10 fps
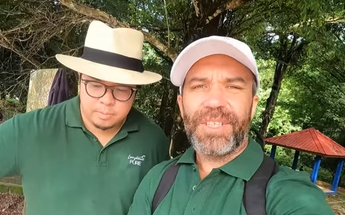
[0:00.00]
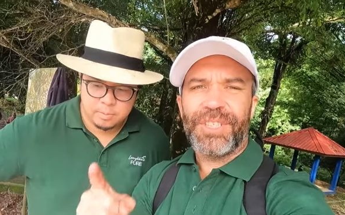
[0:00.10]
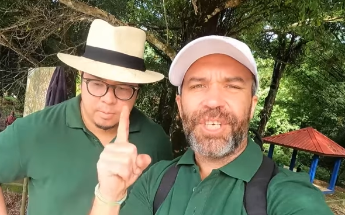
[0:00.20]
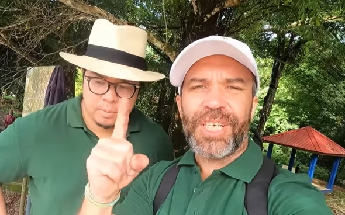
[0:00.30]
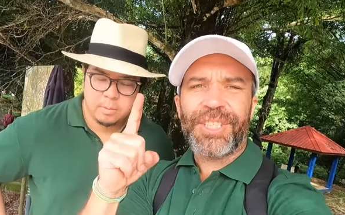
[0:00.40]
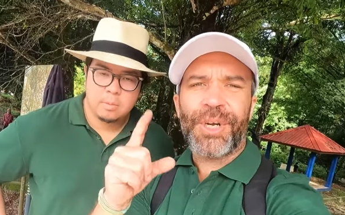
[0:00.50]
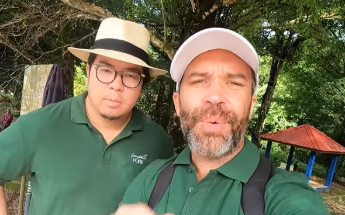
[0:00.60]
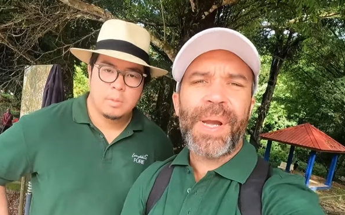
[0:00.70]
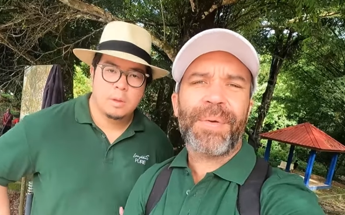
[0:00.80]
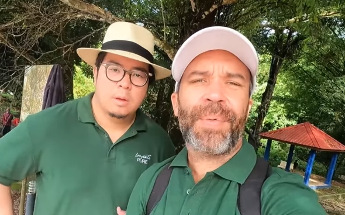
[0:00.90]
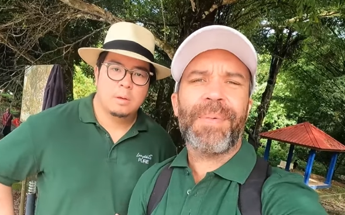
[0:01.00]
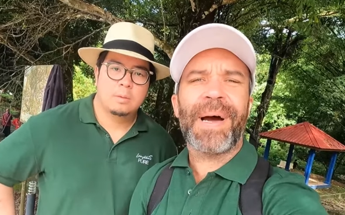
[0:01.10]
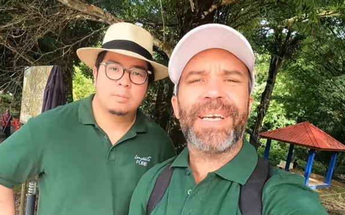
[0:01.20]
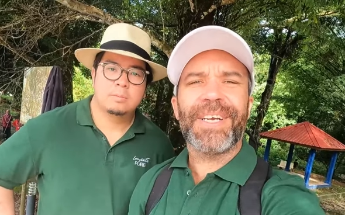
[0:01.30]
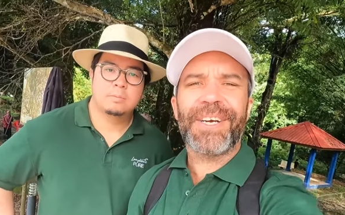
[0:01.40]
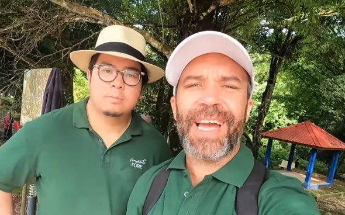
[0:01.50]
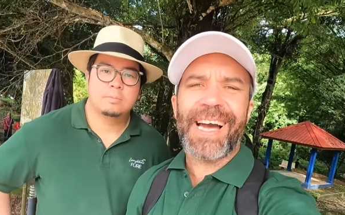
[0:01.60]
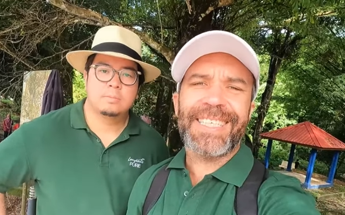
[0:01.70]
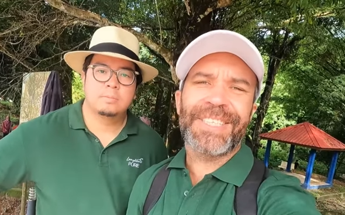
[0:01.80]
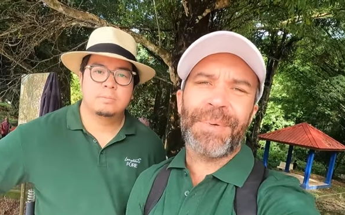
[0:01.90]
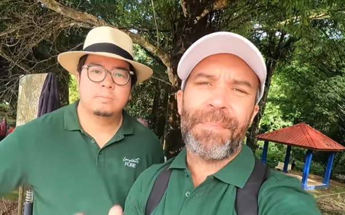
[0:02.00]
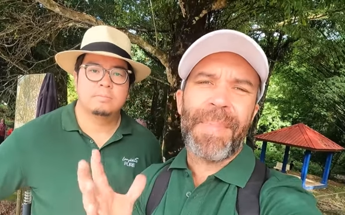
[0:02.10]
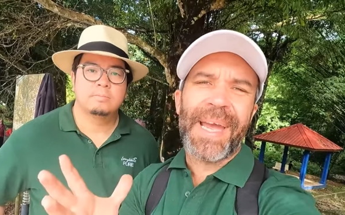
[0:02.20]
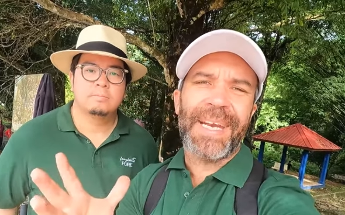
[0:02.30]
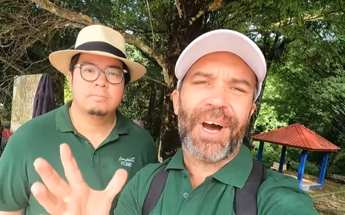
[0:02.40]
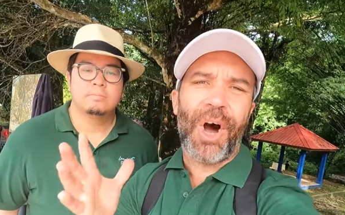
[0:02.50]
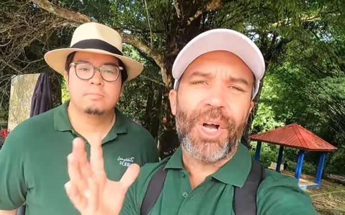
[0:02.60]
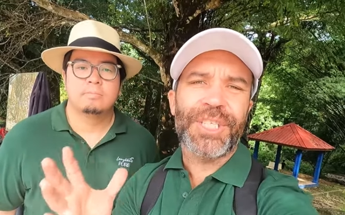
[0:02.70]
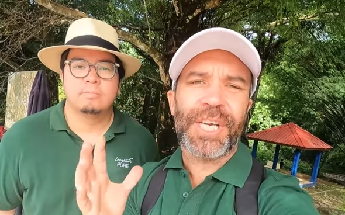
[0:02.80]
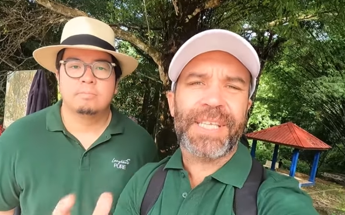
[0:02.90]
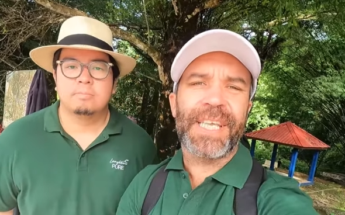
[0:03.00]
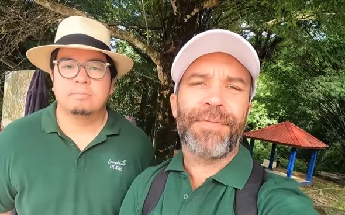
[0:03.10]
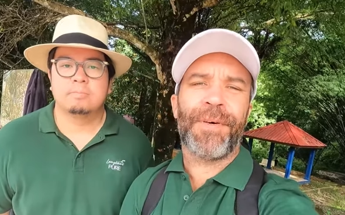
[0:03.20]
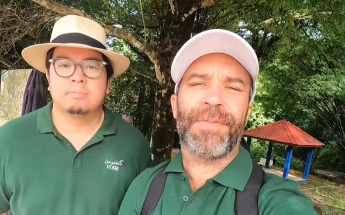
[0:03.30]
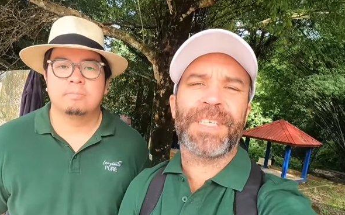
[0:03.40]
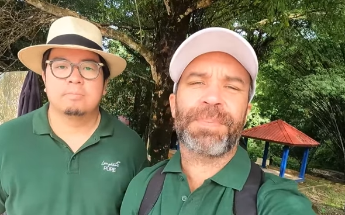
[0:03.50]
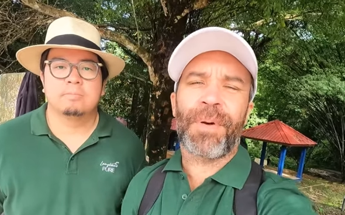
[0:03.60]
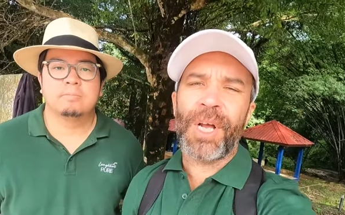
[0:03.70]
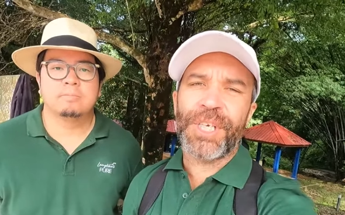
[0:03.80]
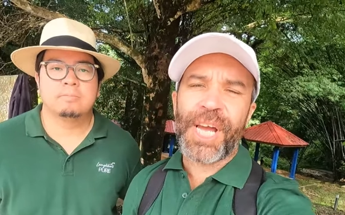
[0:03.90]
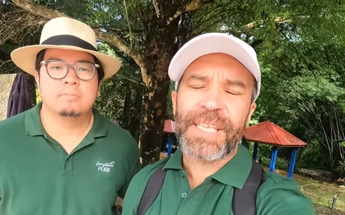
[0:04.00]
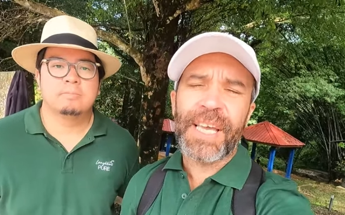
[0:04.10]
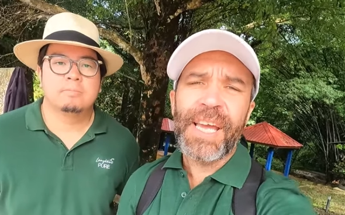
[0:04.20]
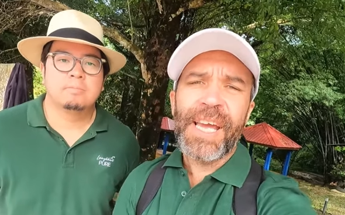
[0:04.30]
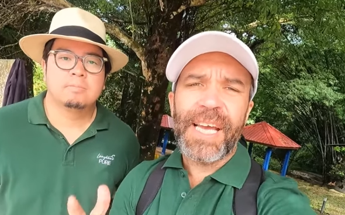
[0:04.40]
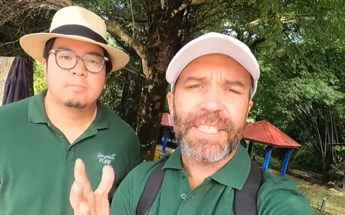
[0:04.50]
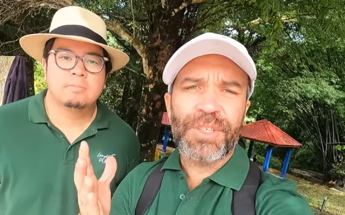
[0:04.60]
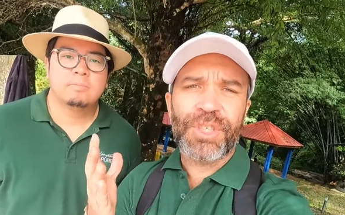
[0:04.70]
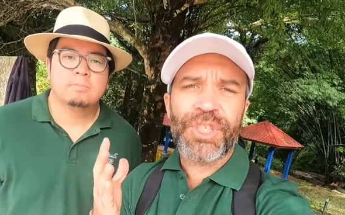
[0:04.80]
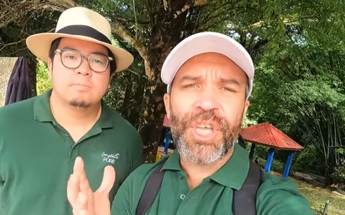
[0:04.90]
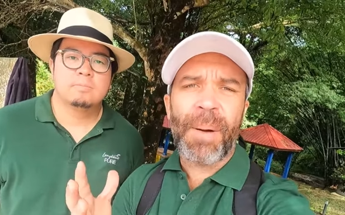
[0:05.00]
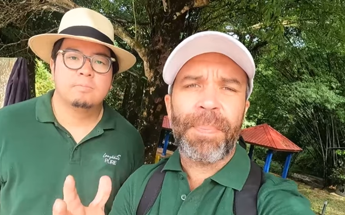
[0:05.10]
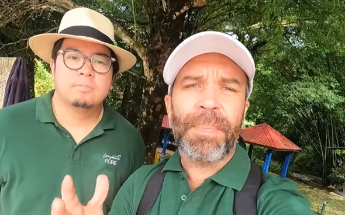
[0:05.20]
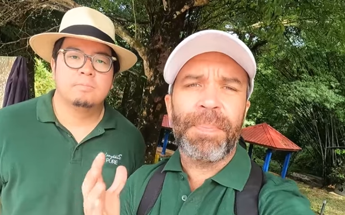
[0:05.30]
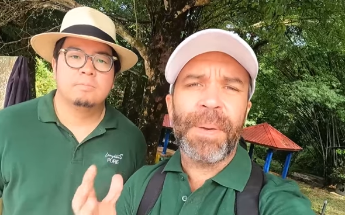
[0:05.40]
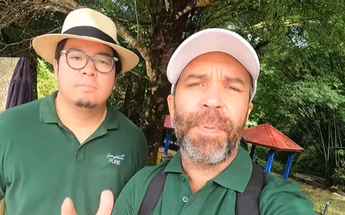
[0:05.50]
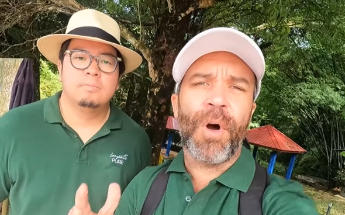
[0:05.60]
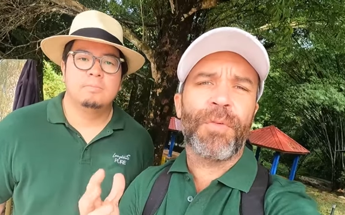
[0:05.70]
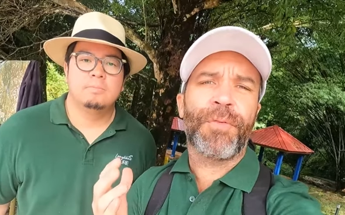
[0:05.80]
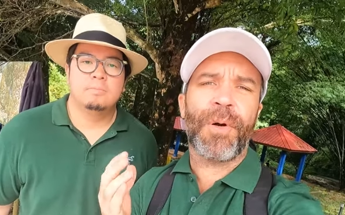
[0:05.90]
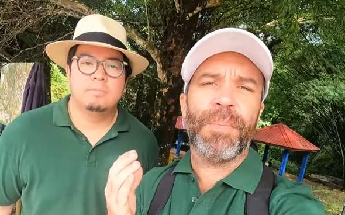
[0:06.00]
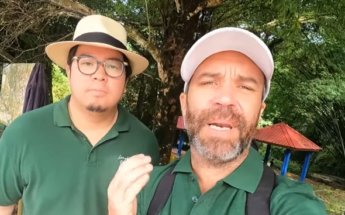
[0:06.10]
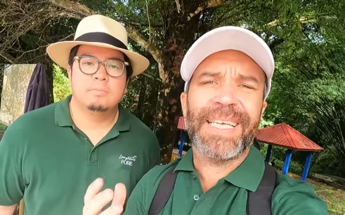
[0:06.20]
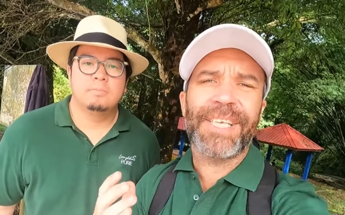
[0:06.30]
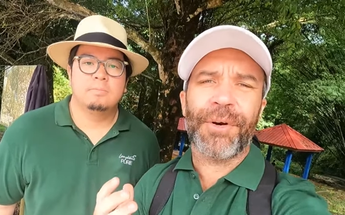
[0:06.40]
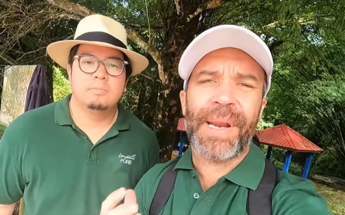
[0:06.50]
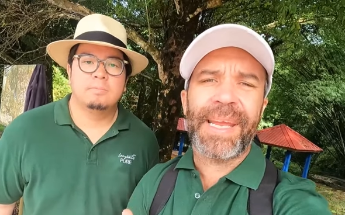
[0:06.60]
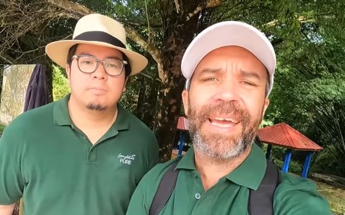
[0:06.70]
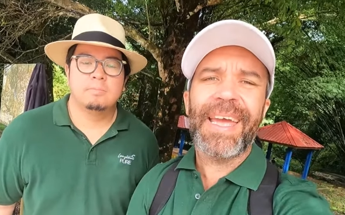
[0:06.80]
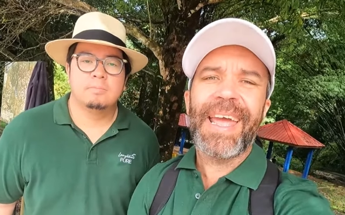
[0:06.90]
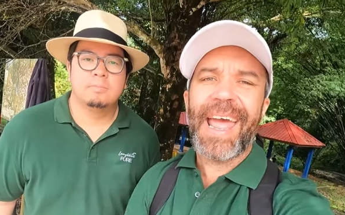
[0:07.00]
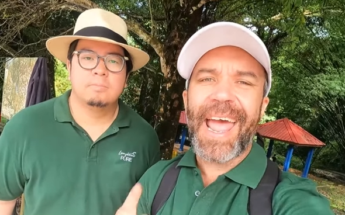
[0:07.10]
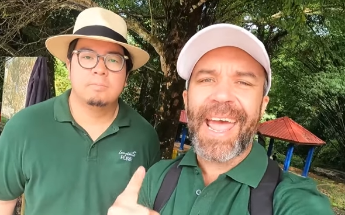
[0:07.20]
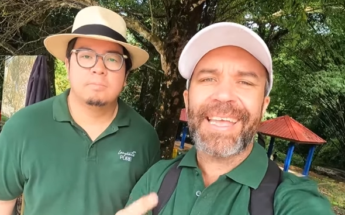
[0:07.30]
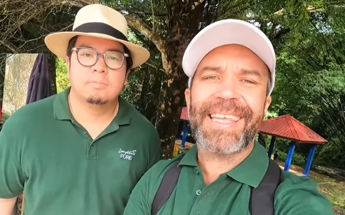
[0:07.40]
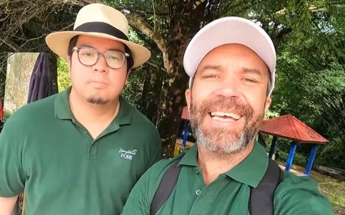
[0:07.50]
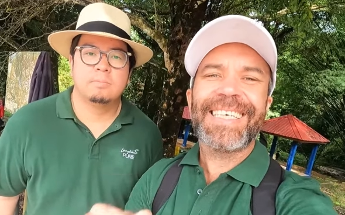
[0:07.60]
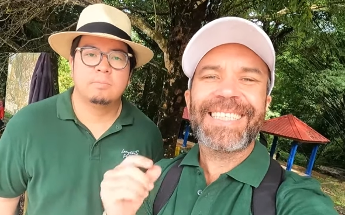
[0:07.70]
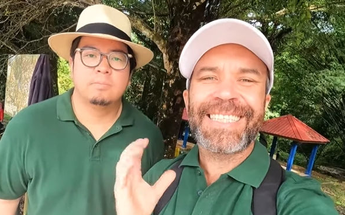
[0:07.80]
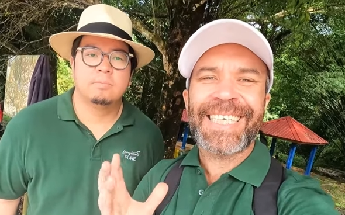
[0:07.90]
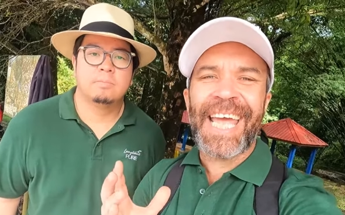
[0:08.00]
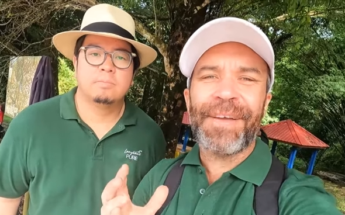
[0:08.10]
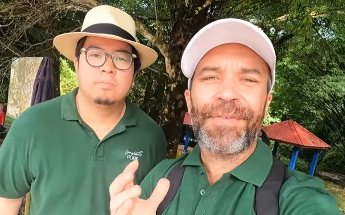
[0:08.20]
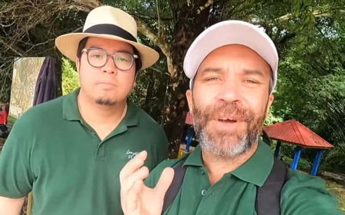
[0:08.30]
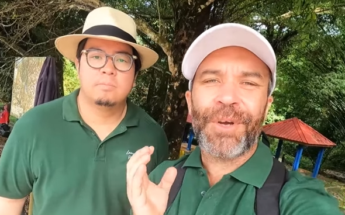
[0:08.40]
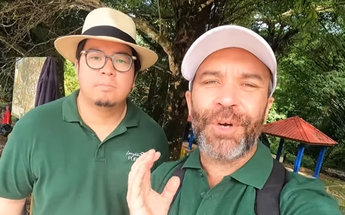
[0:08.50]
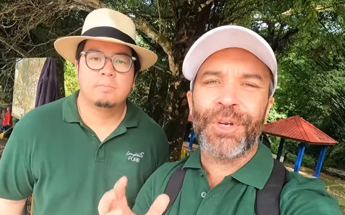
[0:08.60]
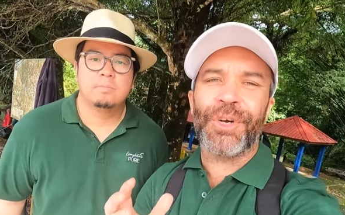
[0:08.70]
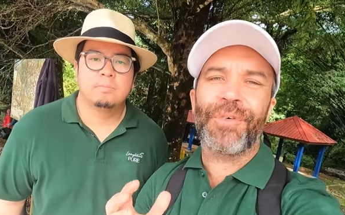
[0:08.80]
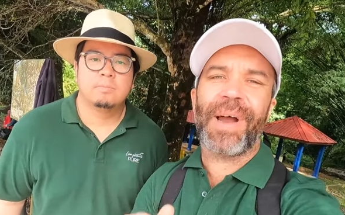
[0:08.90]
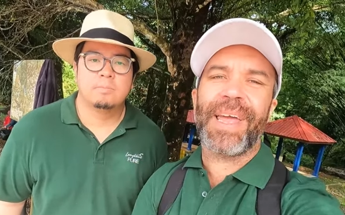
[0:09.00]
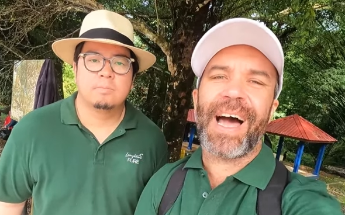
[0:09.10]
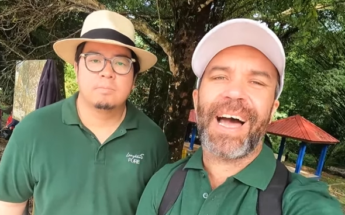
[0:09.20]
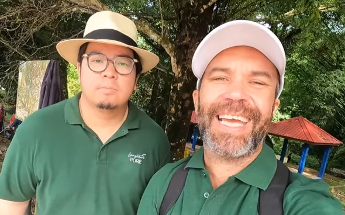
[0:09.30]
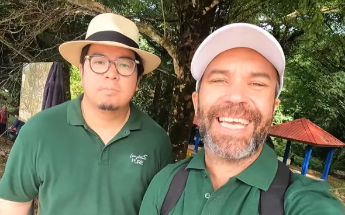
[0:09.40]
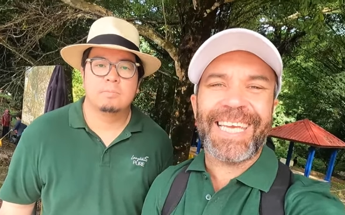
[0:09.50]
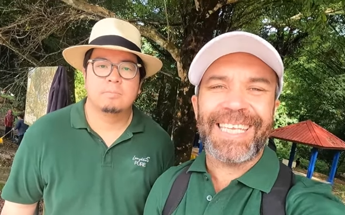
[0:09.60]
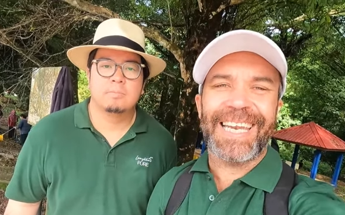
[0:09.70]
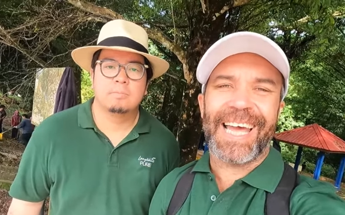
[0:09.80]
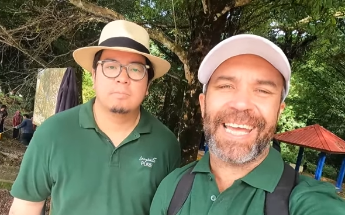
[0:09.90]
Speaker 1: So just a quick reminder guys, the main objective of this project is to stop people from littering and save Gunung Raya in